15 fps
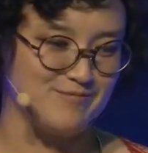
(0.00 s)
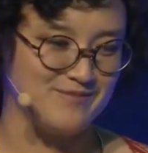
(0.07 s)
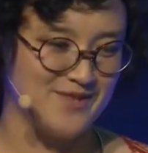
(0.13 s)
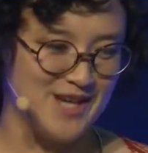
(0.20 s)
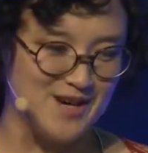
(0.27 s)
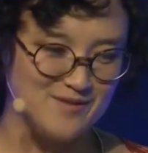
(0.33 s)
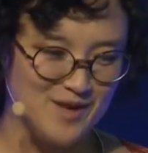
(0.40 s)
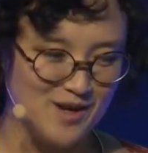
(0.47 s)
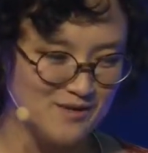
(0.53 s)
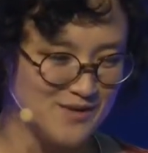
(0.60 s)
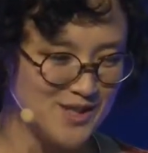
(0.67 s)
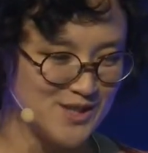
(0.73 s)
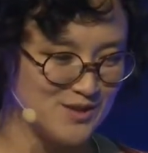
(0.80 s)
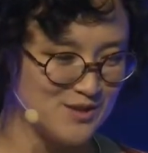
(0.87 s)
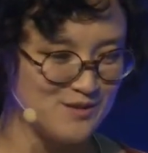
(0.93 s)
They have all of
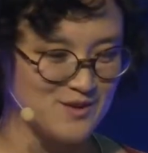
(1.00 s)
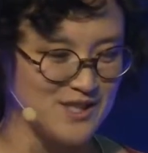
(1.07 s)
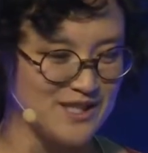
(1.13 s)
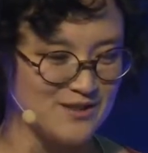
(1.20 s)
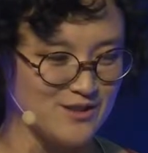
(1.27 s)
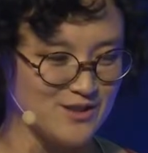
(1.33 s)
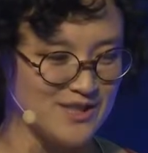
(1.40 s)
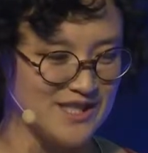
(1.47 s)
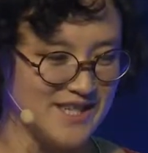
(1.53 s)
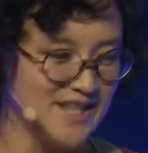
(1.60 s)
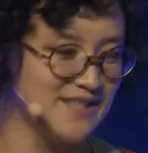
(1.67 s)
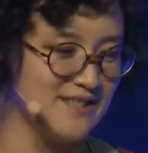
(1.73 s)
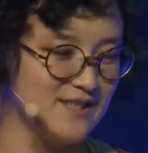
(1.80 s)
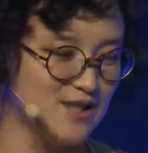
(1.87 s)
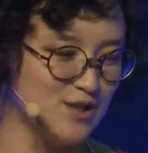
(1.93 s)
these sort of signals that,
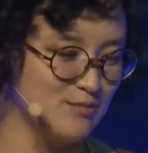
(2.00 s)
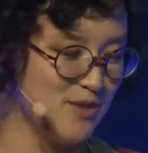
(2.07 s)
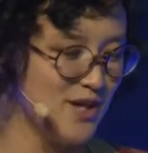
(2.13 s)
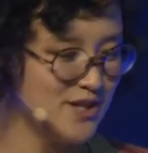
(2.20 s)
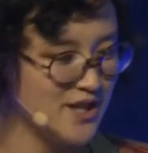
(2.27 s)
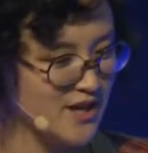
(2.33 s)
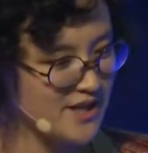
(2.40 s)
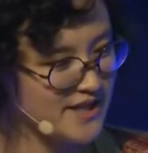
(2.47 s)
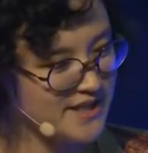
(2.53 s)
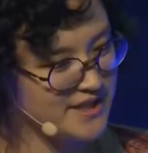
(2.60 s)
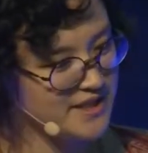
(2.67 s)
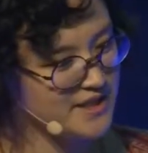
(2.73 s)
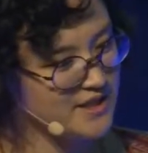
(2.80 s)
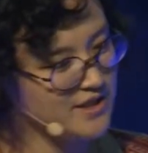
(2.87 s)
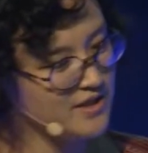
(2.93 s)
yes, this is a bot talking
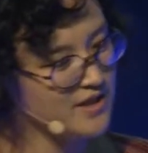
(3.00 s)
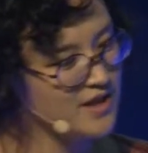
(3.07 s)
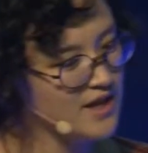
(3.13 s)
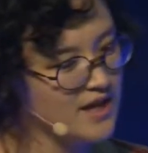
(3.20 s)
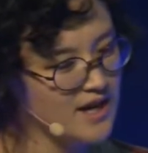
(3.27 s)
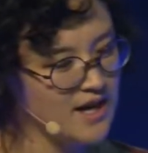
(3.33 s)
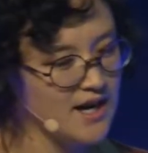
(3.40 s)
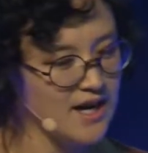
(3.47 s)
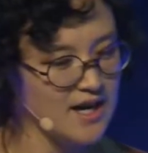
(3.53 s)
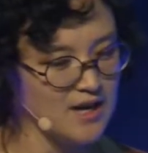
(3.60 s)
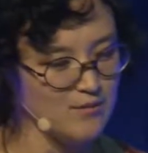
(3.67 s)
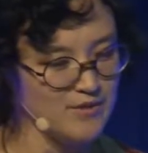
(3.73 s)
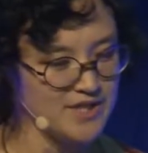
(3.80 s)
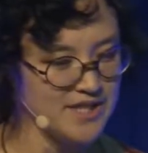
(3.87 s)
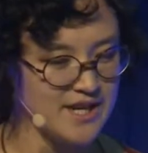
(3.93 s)
to you.
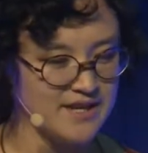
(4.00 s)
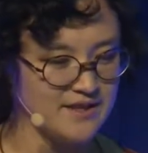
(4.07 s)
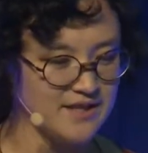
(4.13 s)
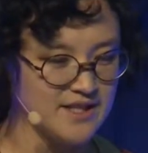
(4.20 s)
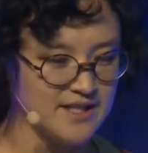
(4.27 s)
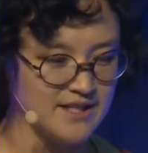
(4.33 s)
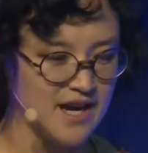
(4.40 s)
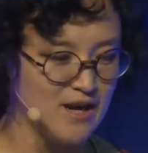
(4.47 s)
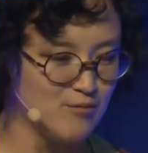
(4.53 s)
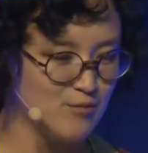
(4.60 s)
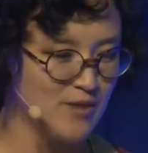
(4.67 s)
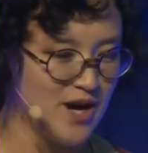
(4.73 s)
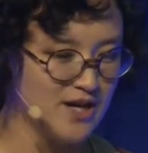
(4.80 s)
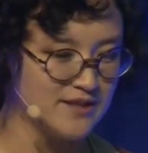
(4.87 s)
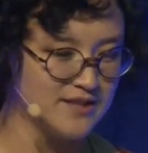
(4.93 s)
They say, I'm a
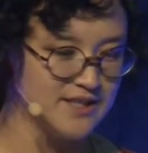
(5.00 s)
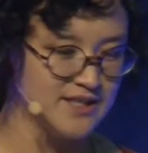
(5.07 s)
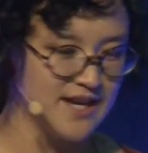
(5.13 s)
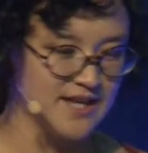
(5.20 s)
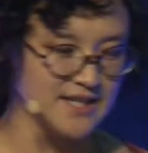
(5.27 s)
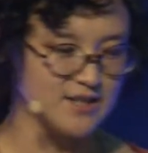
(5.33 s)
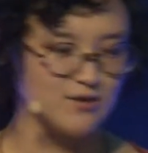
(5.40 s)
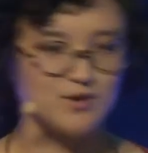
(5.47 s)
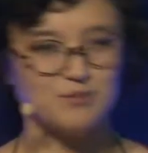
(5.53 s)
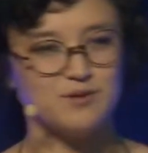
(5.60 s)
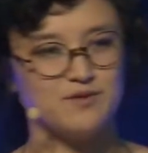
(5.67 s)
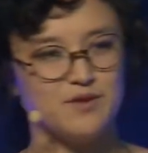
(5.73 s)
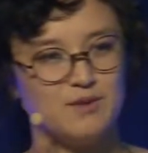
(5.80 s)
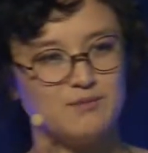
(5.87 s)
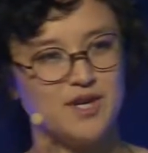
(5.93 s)
bot, and this action was
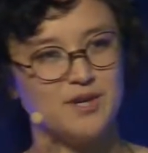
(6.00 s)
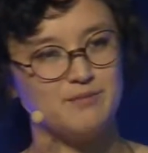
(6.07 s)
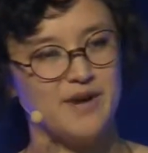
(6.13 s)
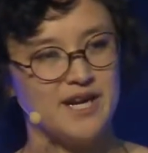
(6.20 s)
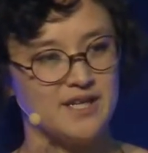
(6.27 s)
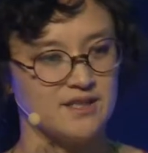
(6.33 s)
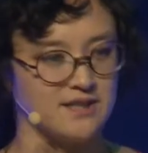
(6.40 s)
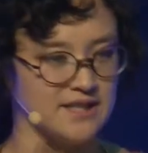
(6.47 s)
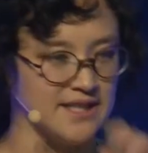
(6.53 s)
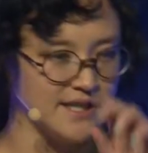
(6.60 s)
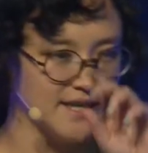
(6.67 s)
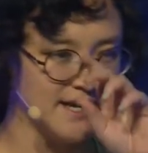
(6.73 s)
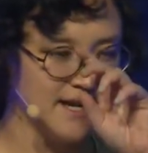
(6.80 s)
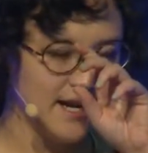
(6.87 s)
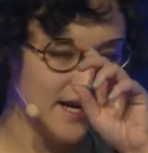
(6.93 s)
performed automatically.
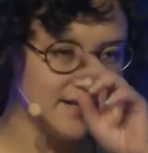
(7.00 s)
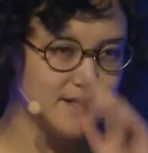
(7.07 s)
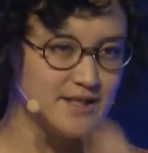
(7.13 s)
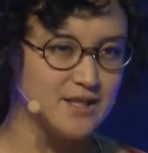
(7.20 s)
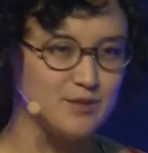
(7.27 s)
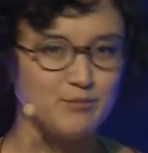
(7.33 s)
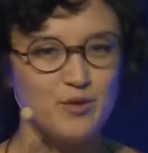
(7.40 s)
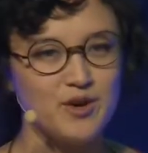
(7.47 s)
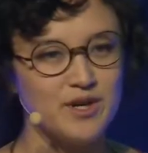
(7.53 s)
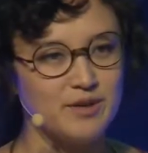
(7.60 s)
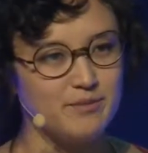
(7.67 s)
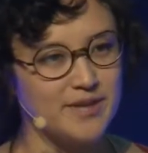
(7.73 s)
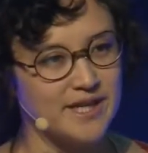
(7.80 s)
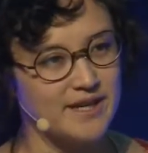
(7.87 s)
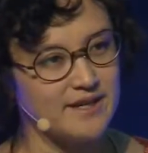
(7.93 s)
And this is important
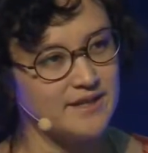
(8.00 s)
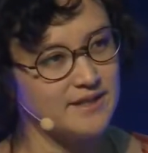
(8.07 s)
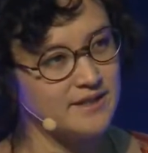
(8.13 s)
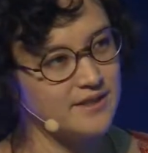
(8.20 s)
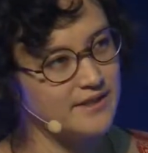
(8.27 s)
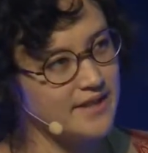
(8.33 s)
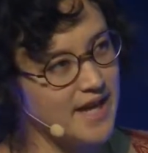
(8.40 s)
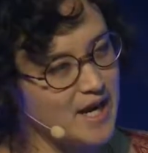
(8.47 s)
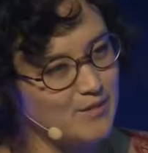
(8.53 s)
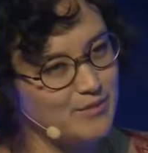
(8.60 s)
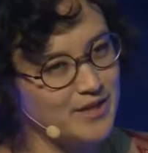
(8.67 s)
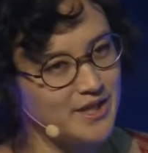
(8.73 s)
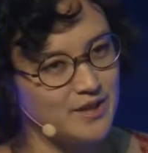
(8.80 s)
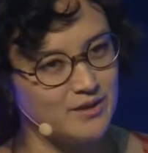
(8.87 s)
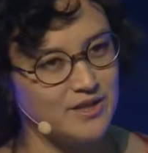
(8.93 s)
because
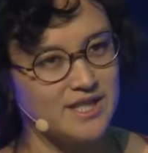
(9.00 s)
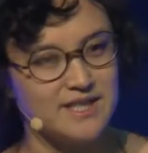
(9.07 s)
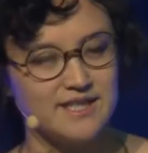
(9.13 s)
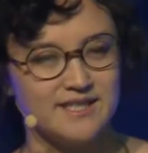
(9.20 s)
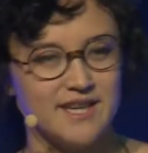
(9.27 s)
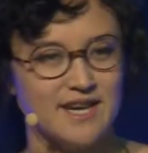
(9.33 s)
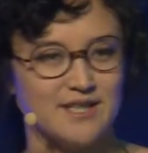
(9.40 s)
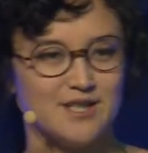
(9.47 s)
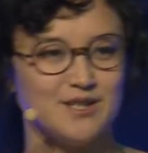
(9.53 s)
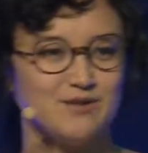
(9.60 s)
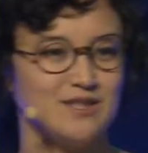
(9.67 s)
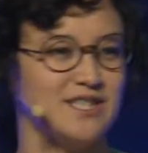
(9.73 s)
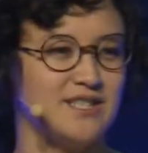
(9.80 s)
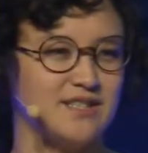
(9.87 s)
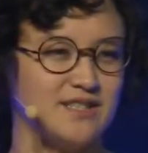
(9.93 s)
ambiguity is actually
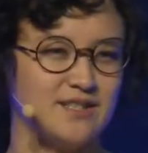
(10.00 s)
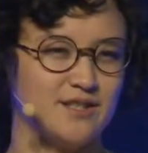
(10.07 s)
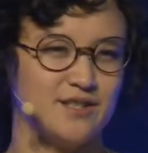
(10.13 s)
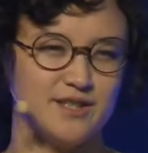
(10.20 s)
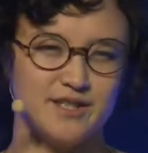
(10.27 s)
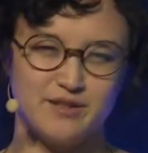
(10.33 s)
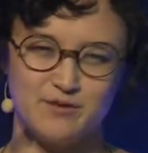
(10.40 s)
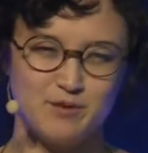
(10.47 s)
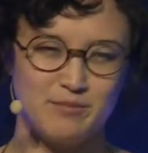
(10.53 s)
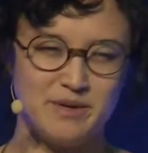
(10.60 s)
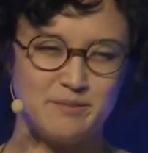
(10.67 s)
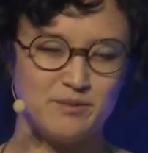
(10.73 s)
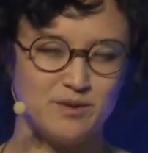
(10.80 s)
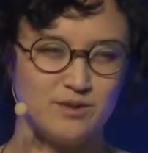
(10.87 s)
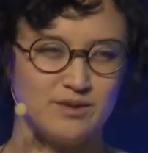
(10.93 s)
really disconcerting for
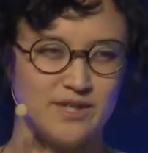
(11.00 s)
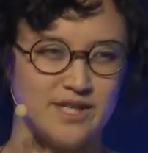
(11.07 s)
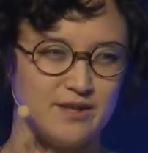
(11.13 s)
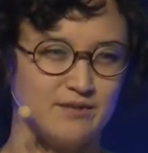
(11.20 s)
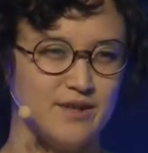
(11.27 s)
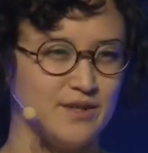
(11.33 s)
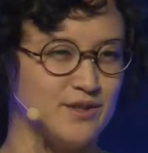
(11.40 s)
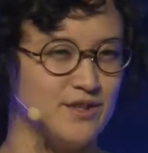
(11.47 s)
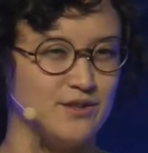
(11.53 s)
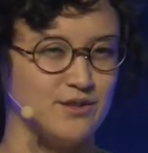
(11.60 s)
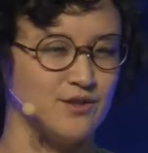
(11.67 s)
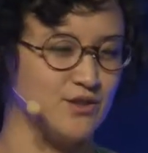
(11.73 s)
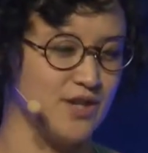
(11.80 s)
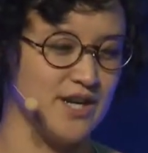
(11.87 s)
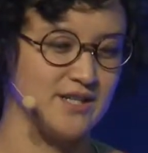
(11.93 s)
people and erodes
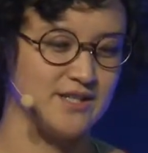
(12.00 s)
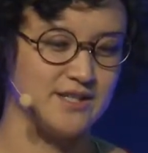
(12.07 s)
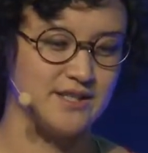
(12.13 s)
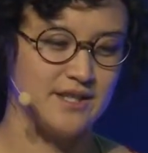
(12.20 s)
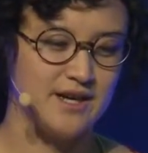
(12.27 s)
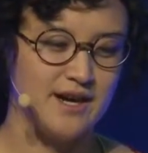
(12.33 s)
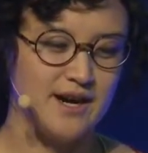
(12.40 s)
user trust.